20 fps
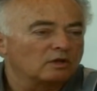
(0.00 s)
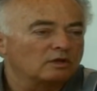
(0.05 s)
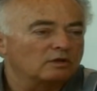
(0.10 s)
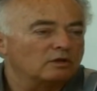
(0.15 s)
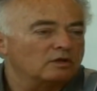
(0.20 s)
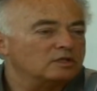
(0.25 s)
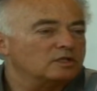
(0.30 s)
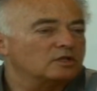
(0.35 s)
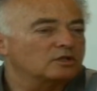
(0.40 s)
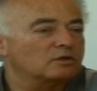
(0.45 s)

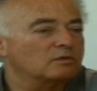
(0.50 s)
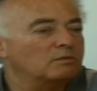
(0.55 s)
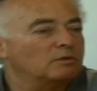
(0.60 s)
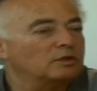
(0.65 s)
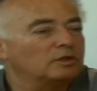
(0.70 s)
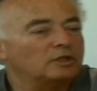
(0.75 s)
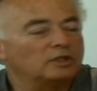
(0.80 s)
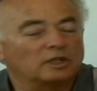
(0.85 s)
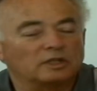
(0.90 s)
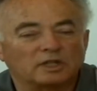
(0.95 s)
The reason
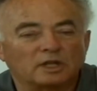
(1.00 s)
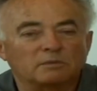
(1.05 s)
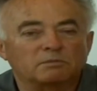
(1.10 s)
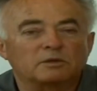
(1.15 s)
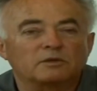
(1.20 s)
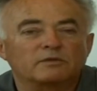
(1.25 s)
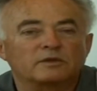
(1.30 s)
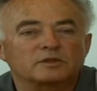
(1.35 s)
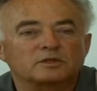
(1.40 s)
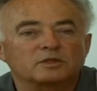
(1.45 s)
we need
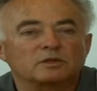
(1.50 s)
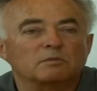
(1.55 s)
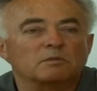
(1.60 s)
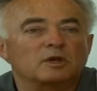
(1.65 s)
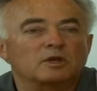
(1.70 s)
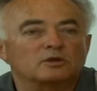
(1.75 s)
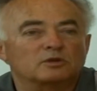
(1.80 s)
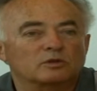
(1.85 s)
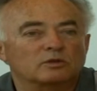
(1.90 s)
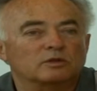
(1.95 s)
adaptive
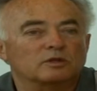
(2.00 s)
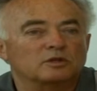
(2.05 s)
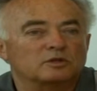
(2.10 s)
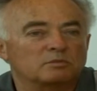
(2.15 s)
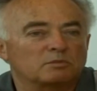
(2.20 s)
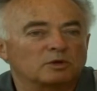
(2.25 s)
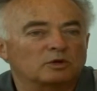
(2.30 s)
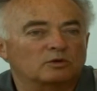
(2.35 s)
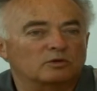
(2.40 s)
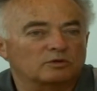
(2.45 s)
estimation
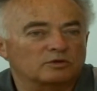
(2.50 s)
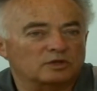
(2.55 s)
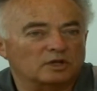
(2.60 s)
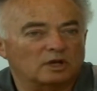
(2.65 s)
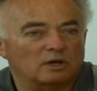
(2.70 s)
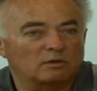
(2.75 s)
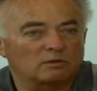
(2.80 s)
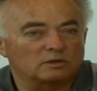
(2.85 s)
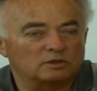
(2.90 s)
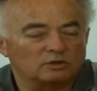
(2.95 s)
is because
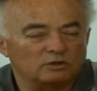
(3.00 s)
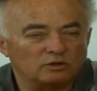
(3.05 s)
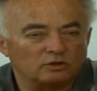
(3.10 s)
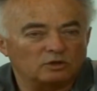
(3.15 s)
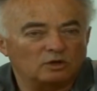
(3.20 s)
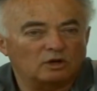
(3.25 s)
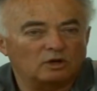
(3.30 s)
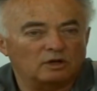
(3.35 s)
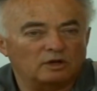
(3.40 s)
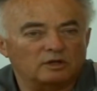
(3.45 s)
our
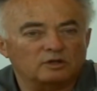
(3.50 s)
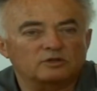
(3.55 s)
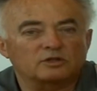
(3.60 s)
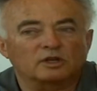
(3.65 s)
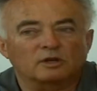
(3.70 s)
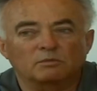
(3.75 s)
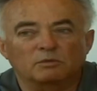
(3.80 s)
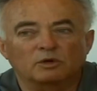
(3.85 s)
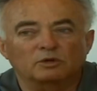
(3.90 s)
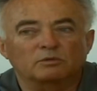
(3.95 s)
knowledge
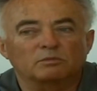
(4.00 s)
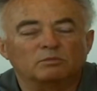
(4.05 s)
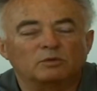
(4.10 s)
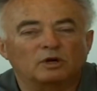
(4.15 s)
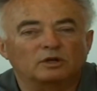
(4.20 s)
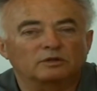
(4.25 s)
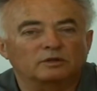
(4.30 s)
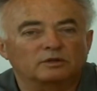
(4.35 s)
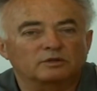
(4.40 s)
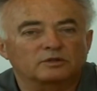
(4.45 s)
about
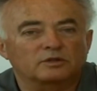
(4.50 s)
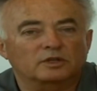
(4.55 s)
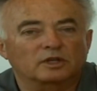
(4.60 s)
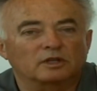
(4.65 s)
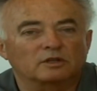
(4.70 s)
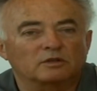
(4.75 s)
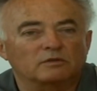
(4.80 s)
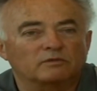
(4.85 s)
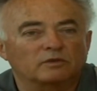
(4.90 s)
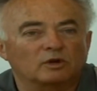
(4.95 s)
models
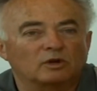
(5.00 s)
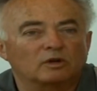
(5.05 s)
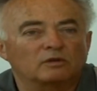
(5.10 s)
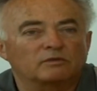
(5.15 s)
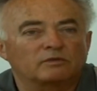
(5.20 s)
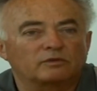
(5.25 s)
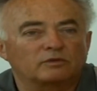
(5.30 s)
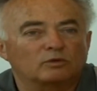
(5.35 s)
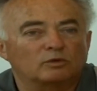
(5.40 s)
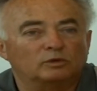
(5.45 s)
can
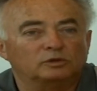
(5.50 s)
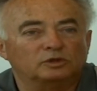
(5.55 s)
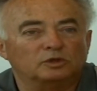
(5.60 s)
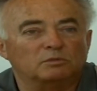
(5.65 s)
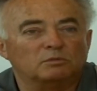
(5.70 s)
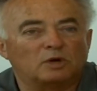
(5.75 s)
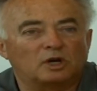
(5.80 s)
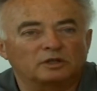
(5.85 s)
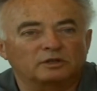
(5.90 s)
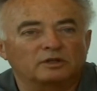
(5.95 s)
evolve, or
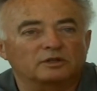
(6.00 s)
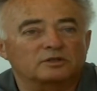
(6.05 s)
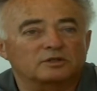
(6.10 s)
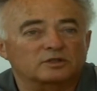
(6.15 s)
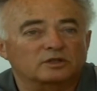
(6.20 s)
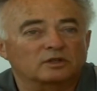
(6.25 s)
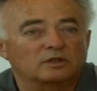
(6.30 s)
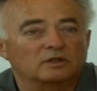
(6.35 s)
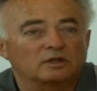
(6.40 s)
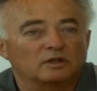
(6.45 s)
the
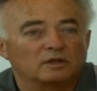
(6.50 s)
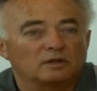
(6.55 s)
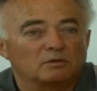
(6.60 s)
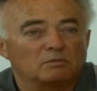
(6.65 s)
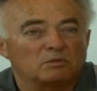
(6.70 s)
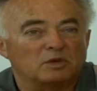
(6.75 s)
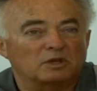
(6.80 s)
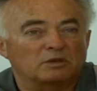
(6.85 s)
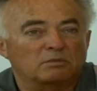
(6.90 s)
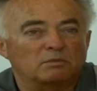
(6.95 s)
models,
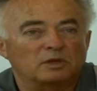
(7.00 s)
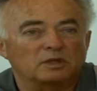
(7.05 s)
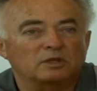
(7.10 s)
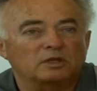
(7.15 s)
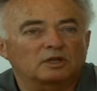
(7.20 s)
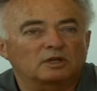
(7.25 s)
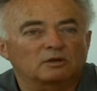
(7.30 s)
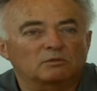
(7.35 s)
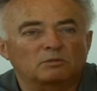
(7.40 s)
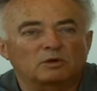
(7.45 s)

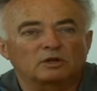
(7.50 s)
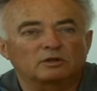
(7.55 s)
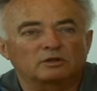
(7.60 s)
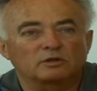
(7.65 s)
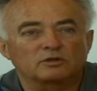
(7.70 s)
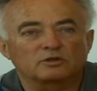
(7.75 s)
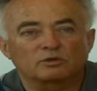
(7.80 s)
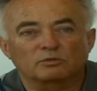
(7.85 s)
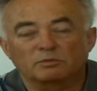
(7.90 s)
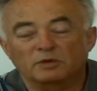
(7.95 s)
mathematical
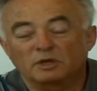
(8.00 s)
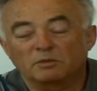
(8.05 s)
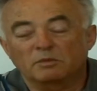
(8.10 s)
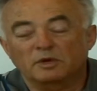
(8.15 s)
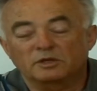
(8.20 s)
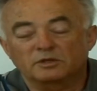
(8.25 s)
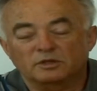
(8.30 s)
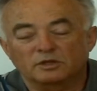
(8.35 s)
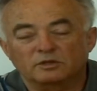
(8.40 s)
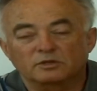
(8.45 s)
models obeyed
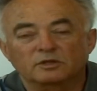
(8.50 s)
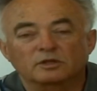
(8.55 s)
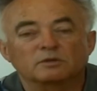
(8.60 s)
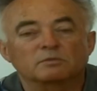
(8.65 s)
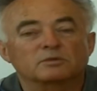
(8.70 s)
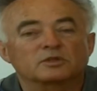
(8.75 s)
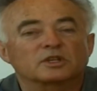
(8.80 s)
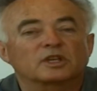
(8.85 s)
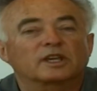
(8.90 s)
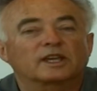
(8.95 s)
by
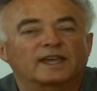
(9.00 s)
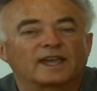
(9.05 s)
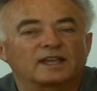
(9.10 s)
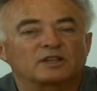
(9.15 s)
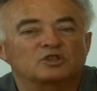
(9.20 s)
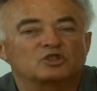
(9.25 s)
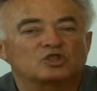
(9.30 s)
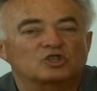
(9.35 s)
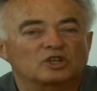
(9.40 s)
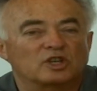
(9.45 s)
systems,
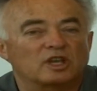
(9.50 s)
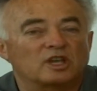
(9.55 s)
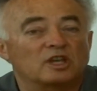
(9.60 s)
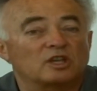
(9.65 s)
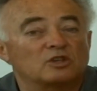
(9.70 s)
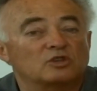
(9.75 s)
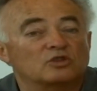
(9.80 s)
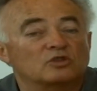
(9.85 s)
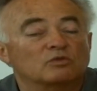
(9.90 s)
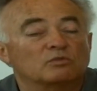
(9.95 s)
can
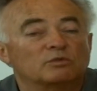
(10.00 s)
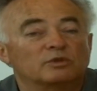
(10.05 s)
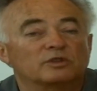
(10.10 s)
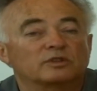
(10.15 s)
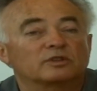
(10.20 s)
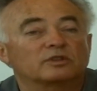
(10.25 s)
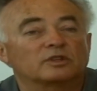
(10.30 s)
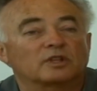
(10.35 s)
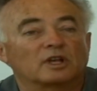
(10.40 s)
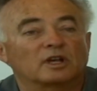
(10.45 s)
change with
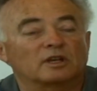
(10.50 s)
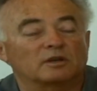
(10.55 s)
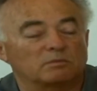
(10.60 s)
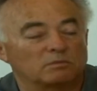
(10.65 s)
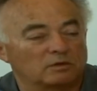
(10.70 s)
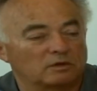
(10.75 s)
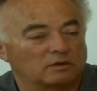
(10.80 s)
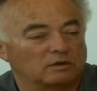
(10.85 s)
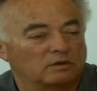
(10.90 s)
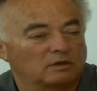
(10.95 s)

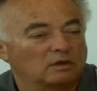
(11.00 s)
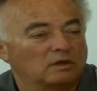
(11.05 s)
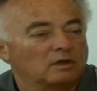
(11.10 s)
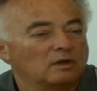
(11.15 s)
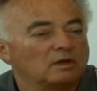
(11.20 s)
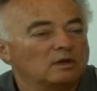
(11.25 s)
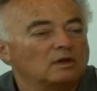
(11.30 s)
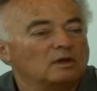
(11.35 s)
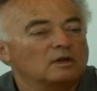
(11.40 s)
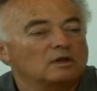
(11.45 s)
time.
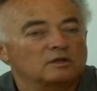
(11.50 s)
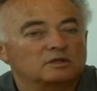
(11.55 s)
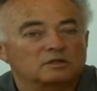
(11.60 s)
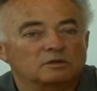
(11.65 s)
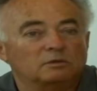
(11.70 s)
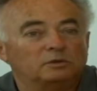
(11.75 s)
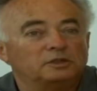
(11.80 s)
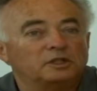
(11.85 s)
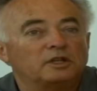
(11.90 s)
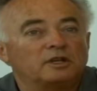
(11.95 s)

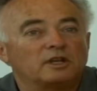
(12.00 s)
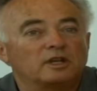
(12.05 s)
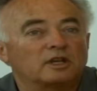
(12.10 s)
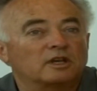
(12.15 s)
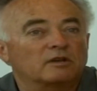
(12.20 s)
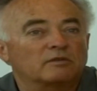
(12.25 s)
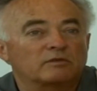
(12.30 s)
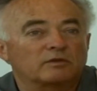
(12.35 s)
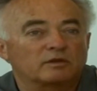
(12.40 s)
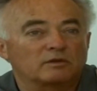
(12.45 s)
So we really
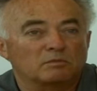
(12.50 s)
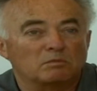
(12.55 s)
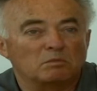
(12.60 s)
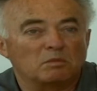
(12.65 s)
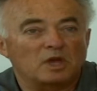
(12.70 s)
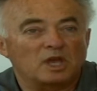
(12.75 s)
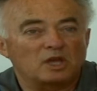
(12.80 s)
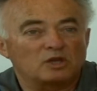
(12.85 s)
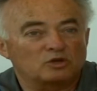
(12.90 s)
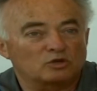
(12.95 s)
have
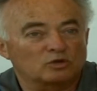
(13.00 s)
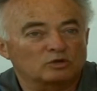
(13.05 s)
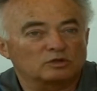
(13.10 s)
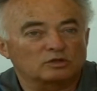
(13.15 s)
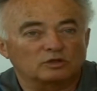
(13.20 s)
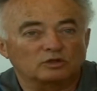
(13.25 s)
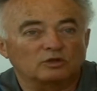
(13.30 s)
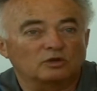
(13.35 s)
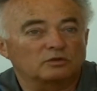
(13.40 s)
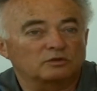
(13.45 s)

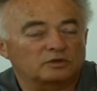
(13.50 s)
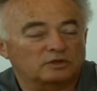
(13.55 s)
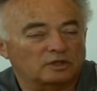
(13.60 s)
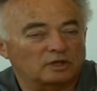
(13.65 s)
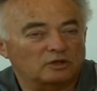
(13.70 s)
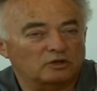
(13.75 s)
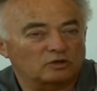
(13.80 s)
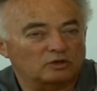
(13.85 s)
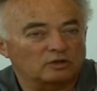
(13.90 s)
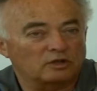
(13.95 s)
major
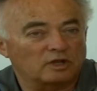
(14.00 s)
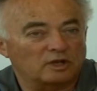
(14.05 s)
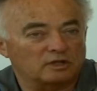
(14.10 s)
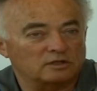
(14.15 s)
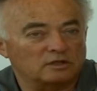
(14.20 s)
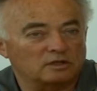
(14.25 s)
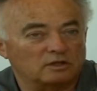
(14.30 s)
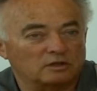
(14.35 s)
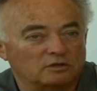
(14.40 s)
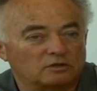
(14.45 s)

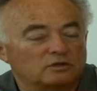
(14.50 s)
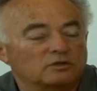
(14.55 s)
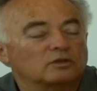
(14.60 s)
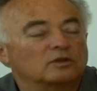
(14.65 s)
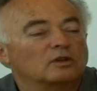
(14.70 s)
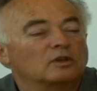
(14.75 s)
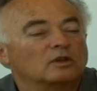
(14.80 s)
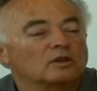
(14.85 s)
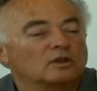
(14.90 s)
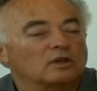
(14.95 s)
non-stationarities,
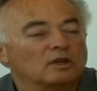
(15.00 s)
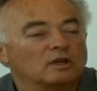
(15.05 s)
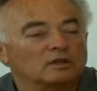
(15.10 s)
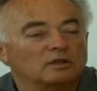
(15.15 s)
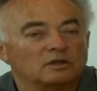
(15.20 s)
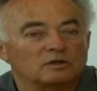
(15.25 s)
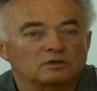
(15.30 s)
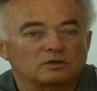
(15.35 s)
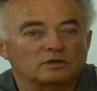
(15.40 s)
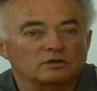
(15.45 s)

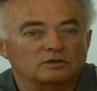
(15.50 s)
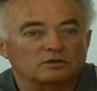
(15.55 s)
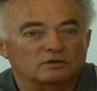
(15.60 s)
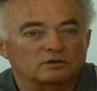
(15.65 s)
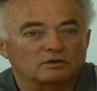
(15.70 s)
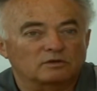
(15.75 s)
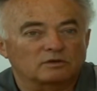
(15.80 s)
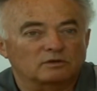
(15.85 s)
and this is